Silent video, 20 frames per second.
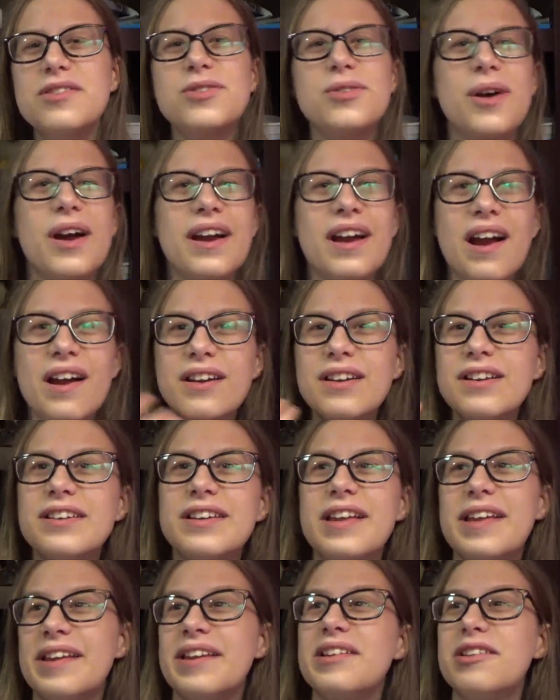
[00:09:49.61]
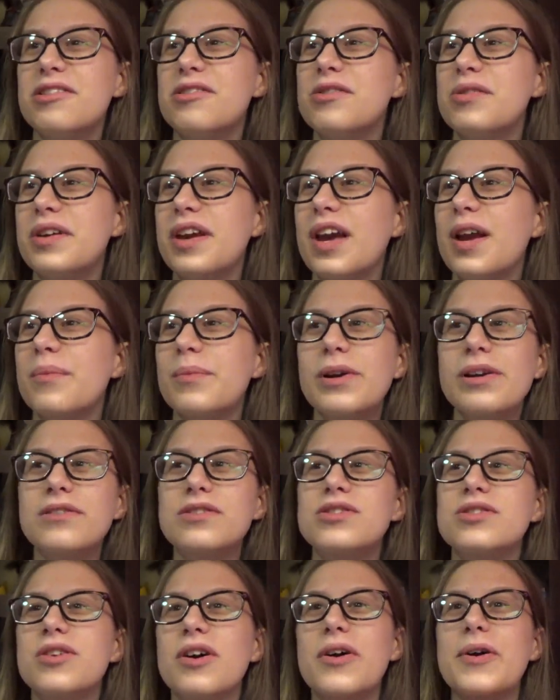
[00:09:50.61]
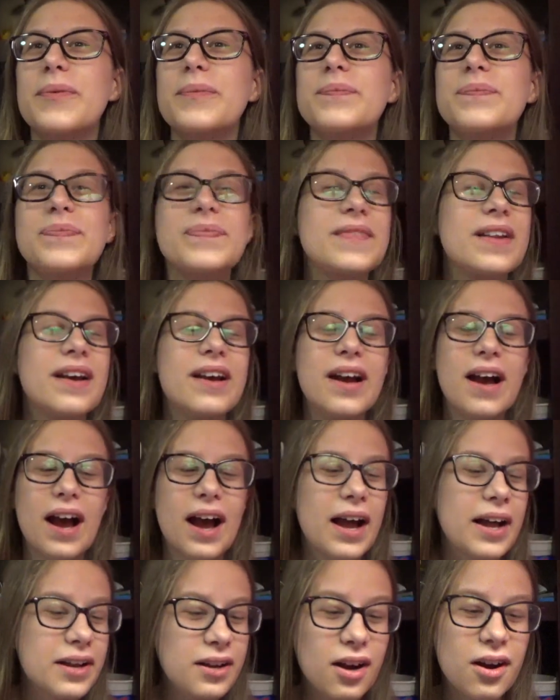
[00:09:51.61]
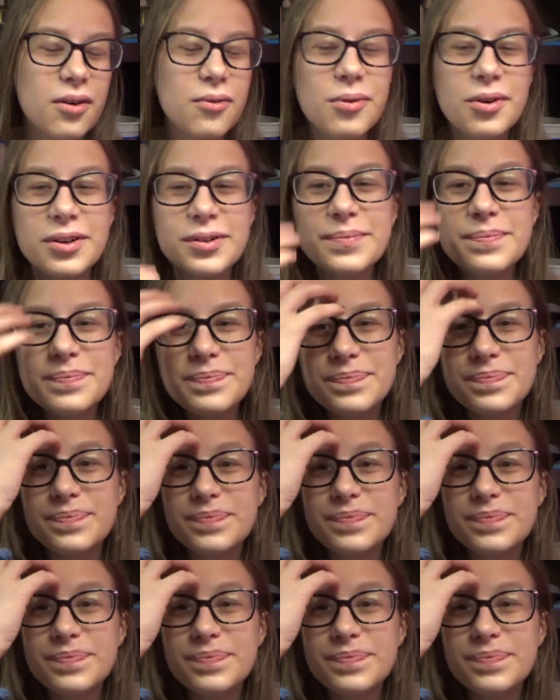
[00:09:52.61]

So I kind of needed a new camera. So I got one.